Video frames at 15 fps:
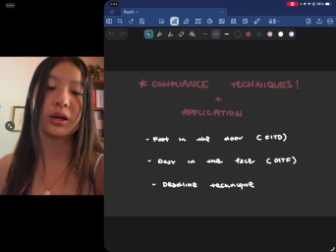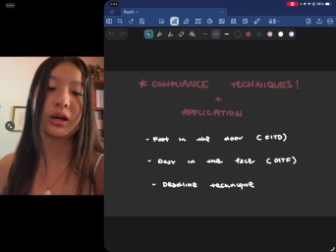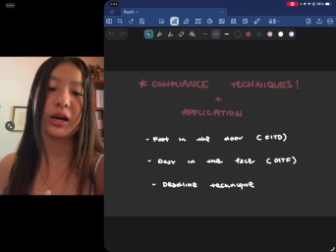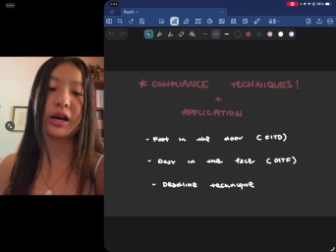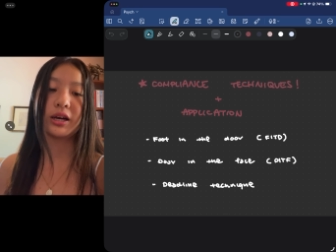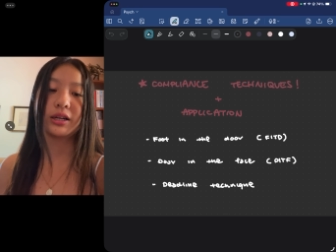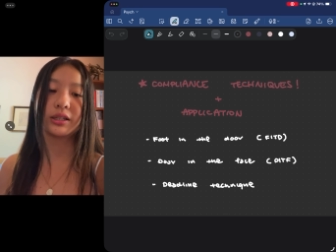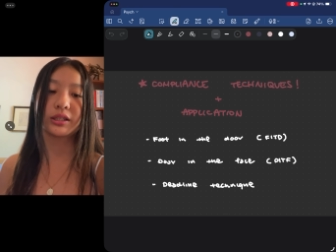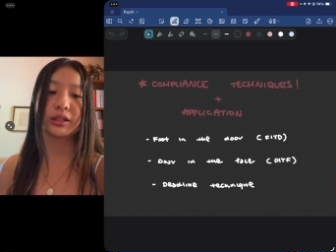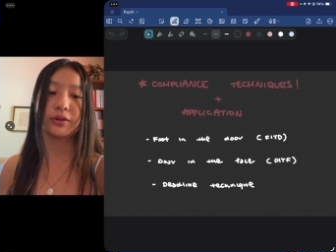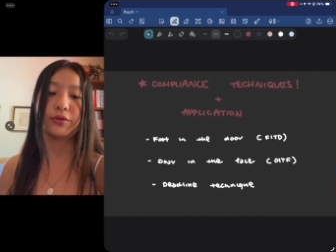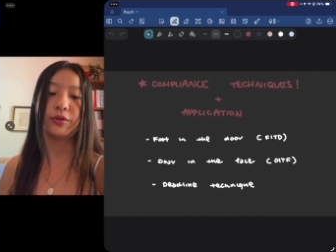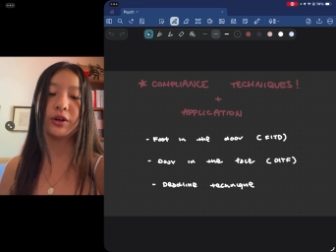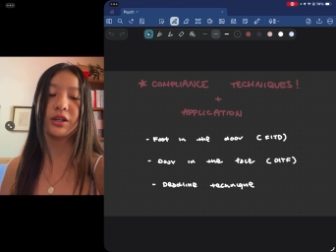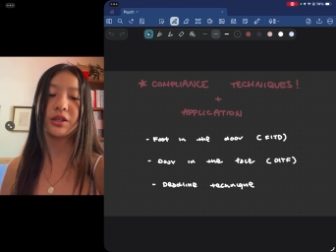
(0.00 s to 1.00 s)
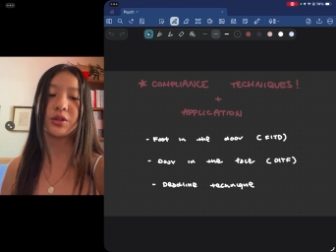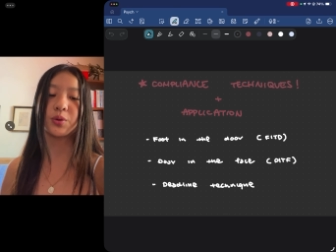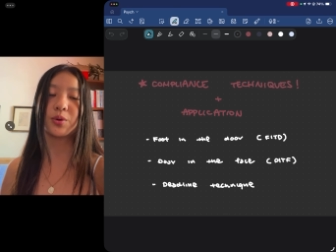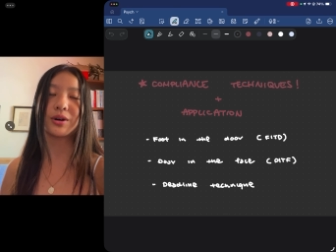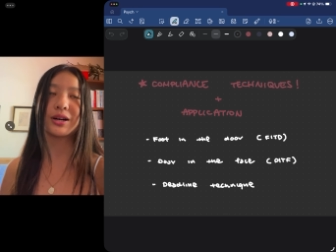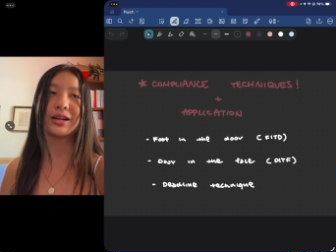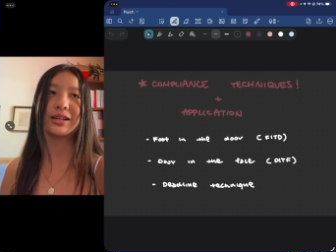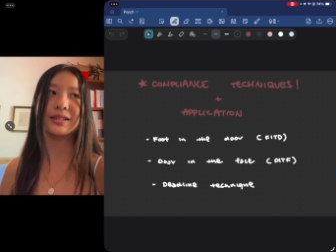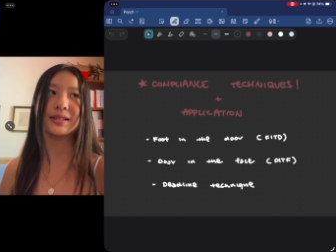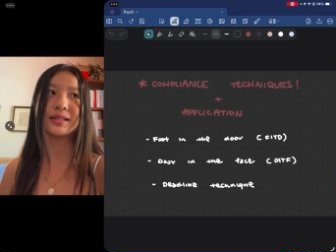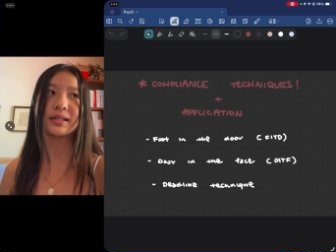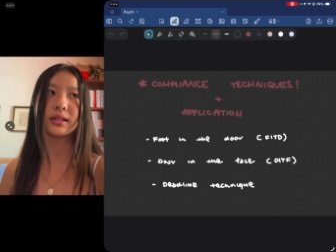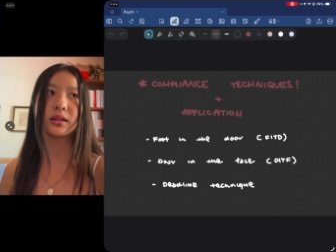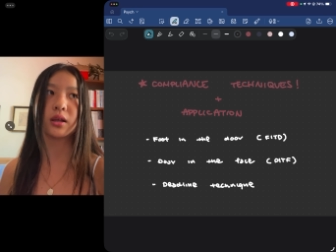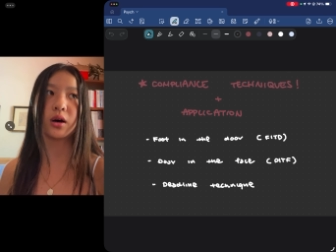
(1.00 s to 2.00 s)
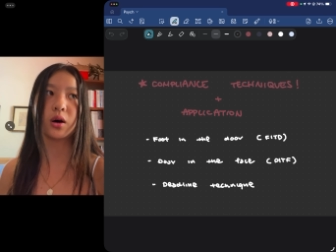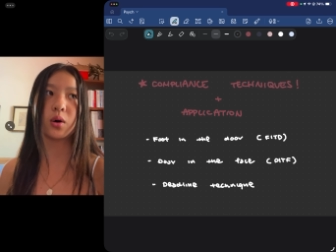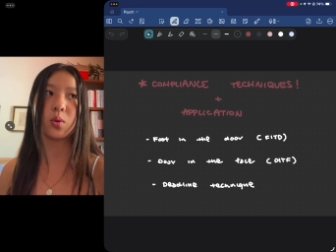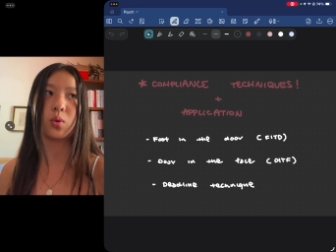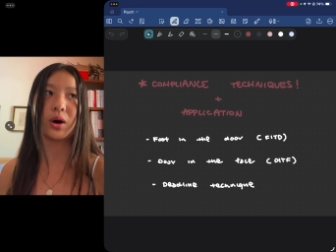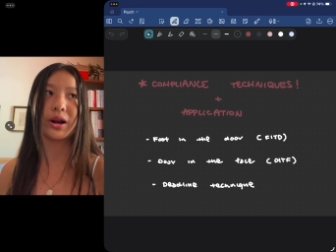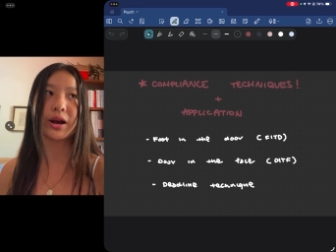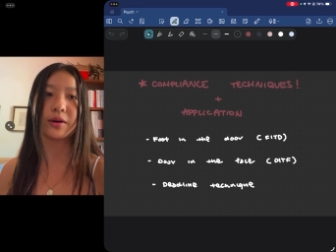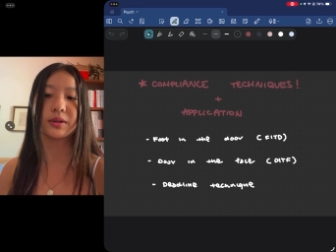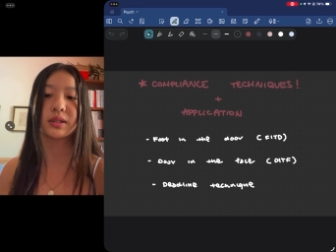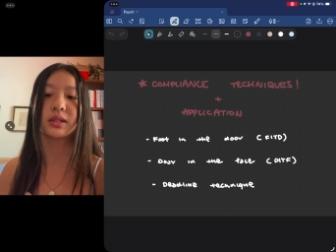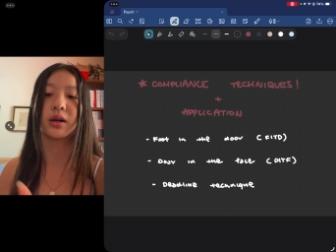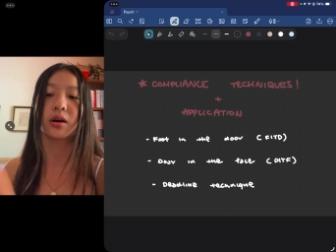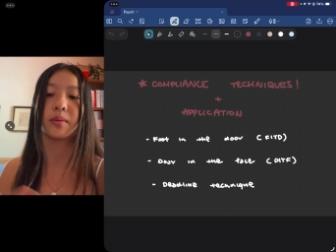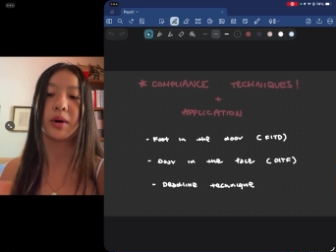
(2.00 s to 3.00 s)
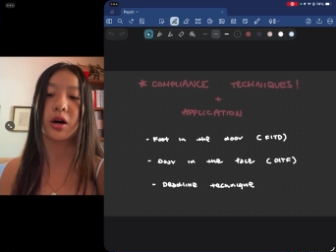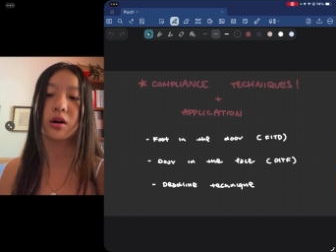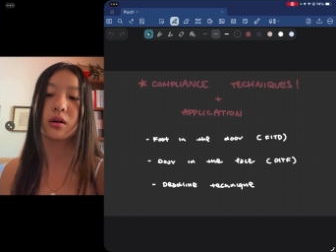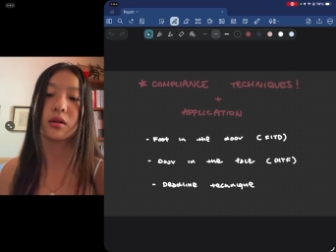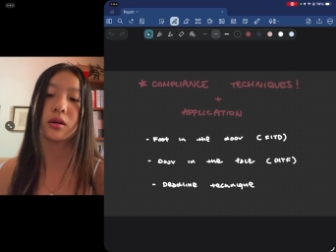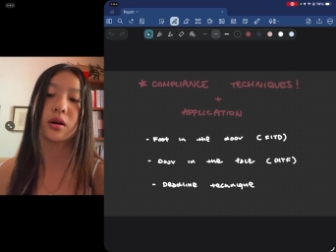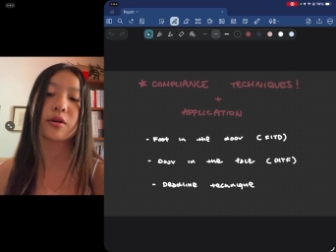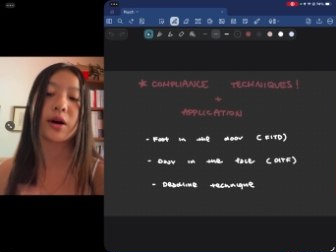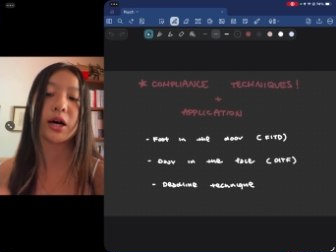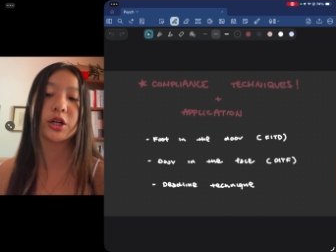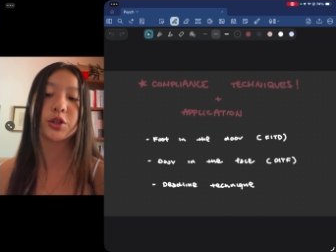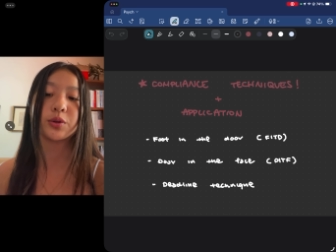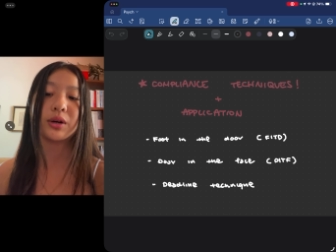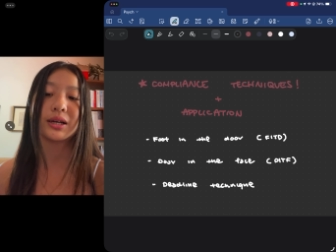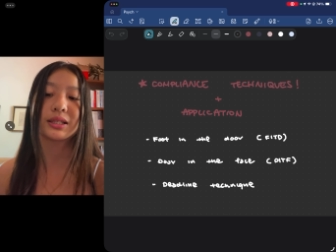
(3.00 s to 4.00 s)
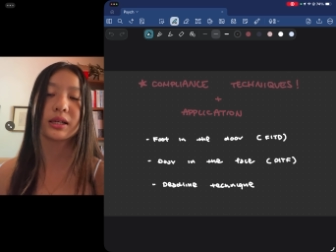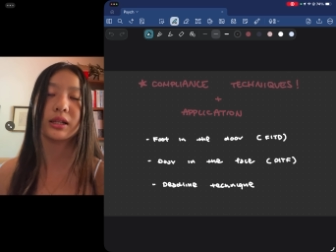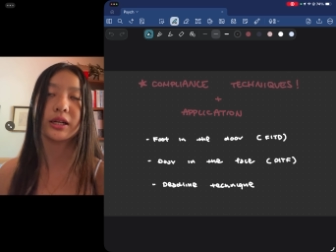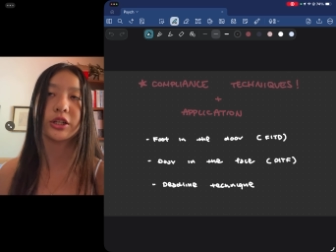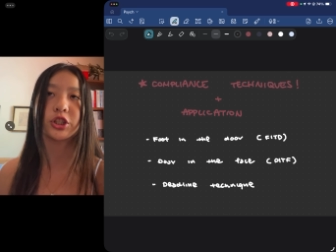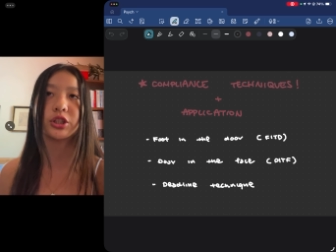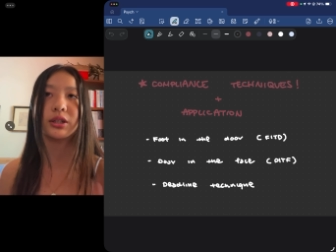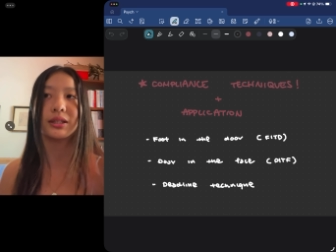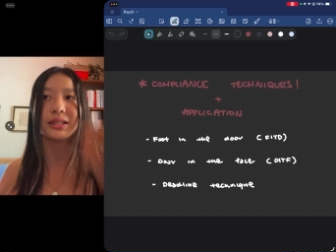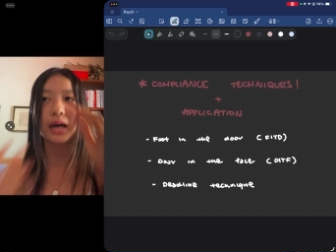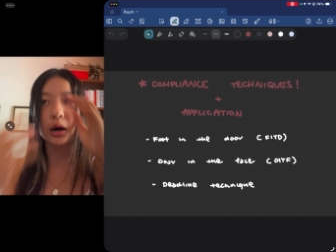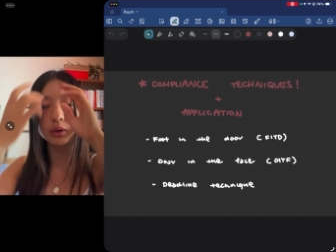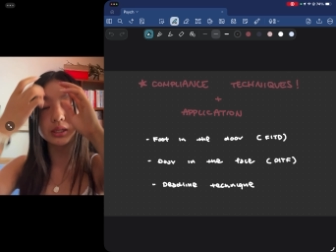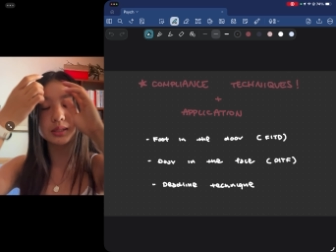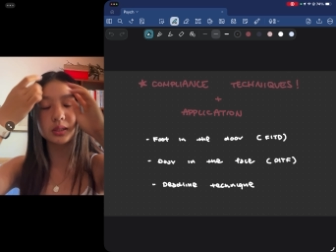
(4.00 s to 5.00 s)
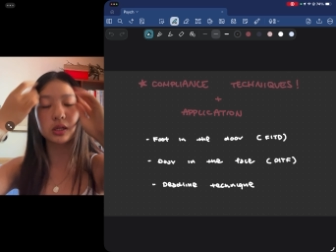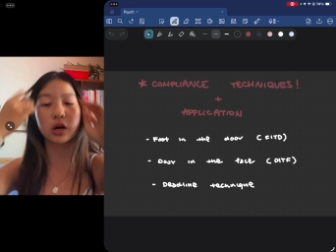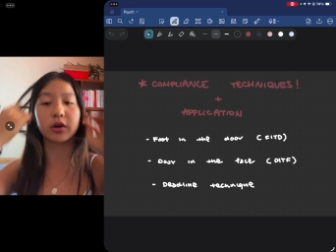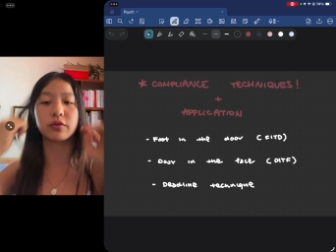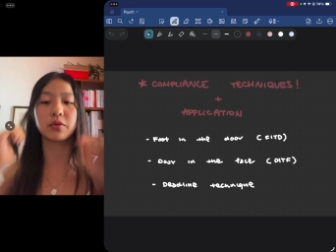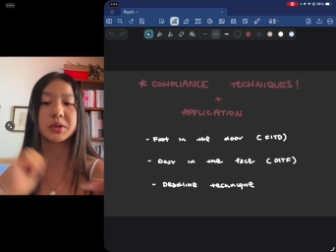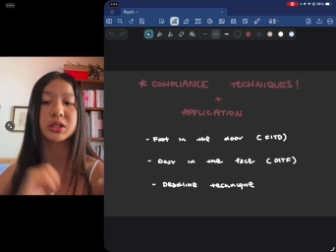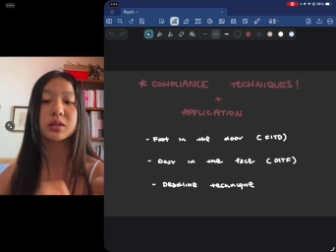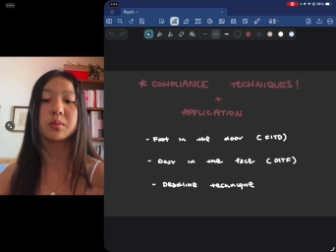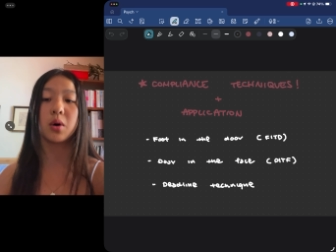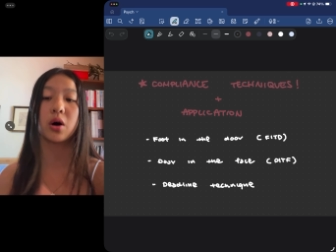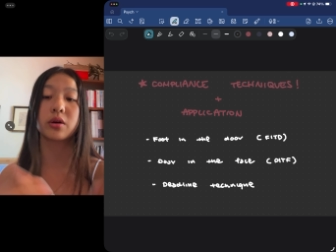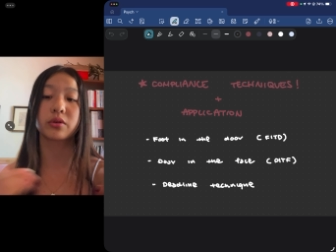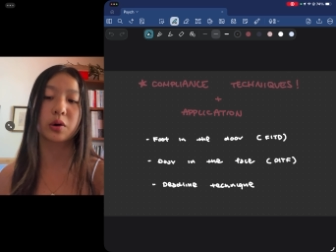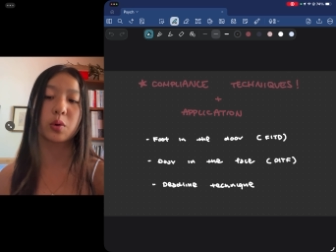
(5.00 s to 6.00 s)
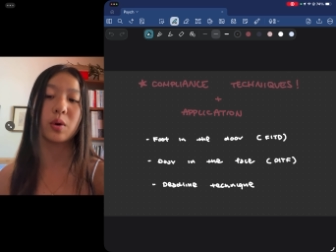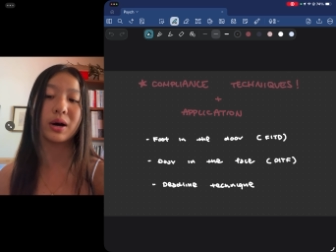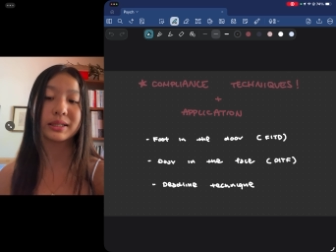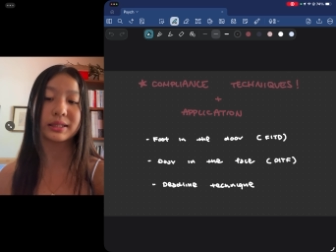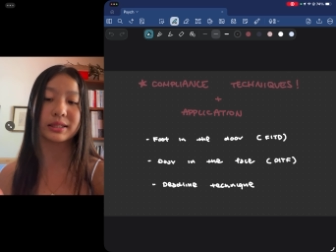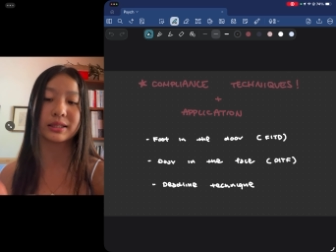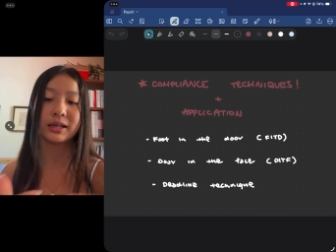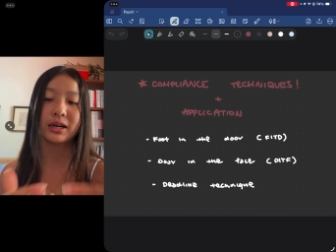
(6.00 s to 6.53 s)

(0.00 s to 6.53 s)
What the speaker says: And foot in the door is the one I was talking about earlier, gradual escalation. It's how we start from a small request